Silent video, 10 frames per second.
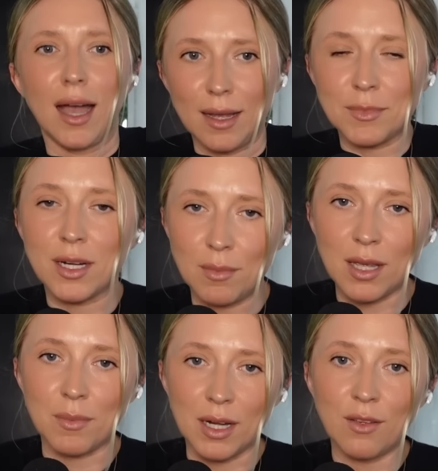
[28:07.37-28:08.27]
I'm going to
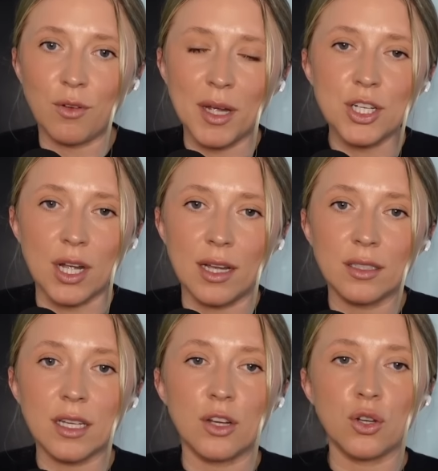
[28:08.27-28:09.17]
make money for my
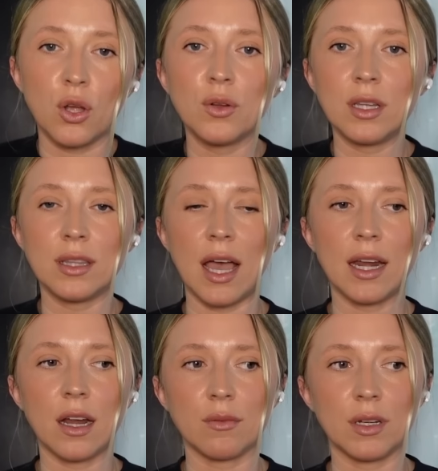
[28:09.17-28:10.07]
child. And not only that,
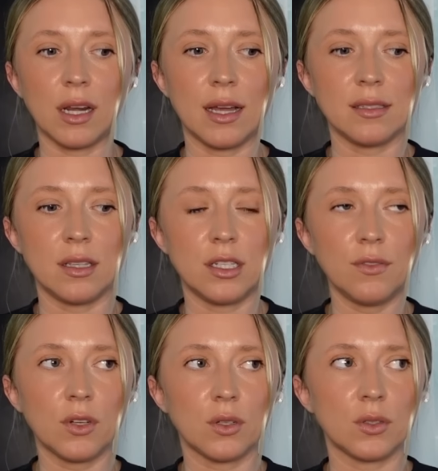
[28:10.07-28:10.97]
I realized the
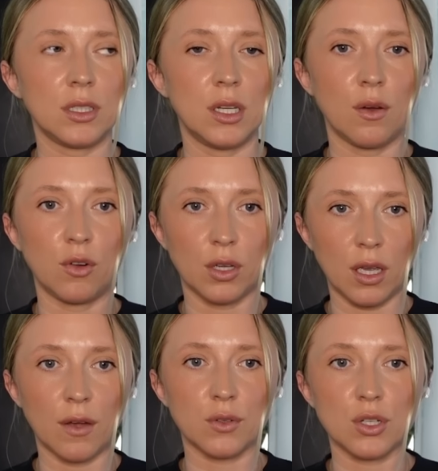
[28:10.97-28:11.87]
difficulty of looking
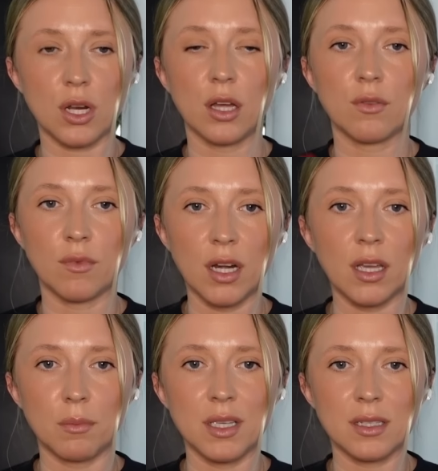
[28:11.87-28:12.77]
after a child and running
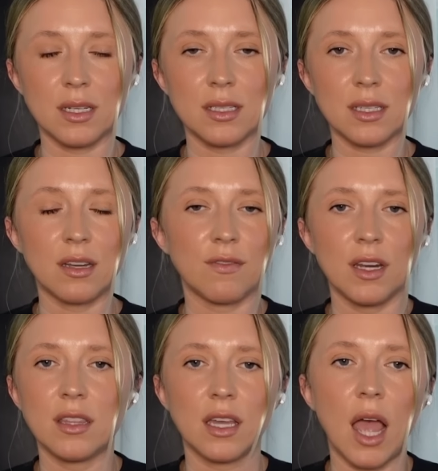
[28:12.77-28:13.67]
a business. And if
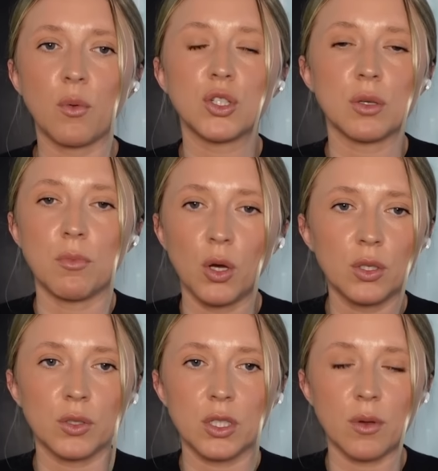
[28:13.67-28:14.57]
anything, I want to
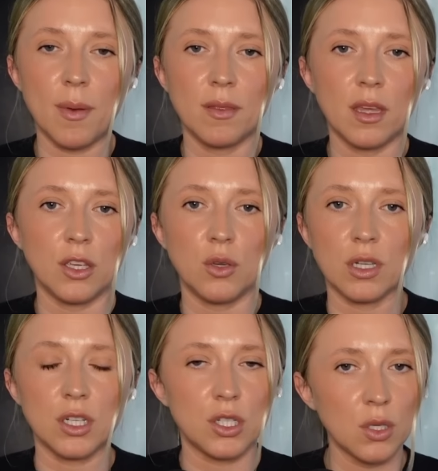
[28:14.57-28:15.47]
model to women that you
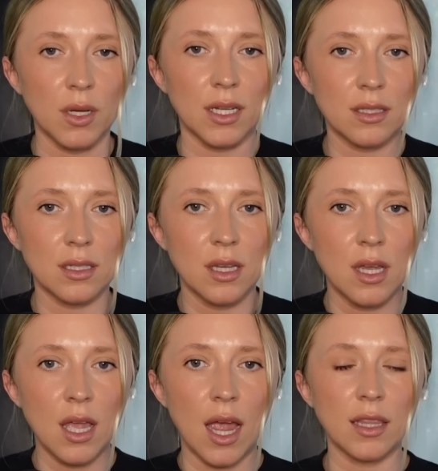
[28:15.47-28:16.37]
can do it
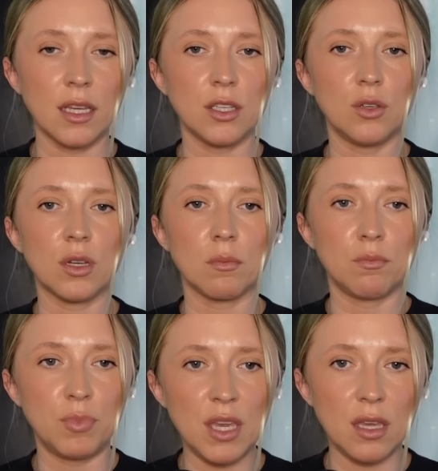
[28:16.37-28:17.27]
and that you can
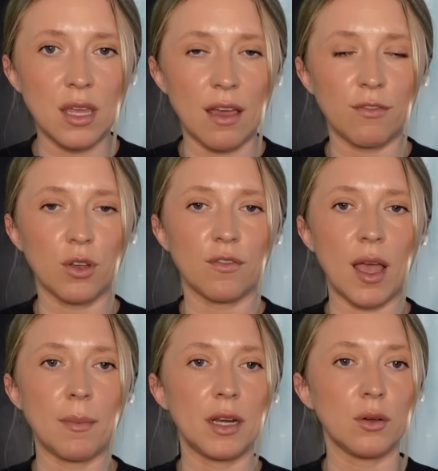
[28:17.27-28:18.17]
be there for your
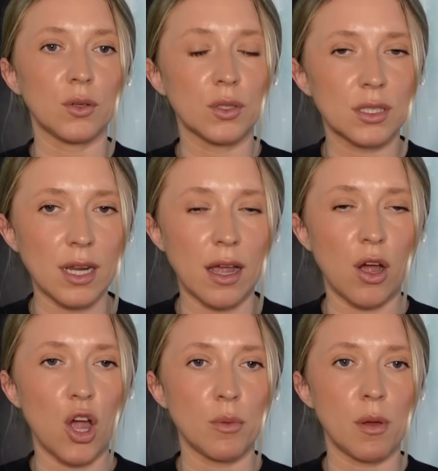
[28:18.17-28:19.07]
family or stay at
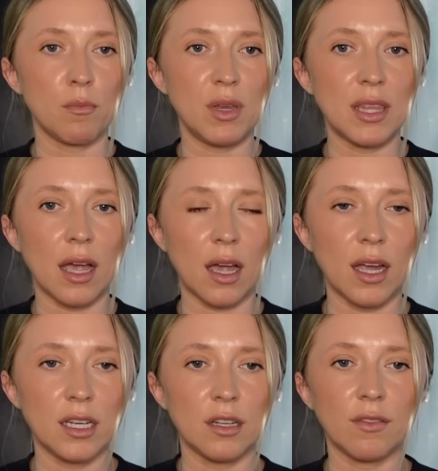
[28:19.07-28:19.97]
home and be that
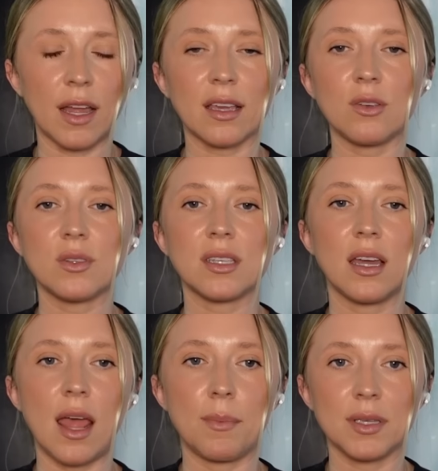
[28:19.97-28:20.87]
kind of, like you
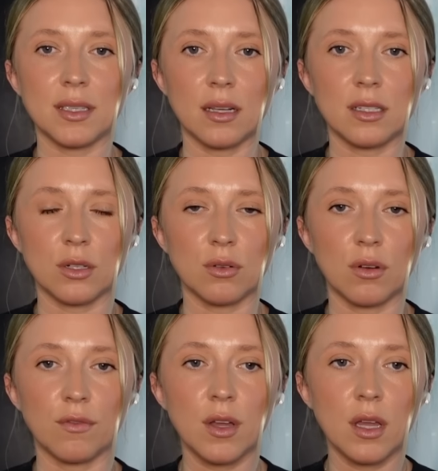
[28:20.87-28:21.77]
said, epicenter of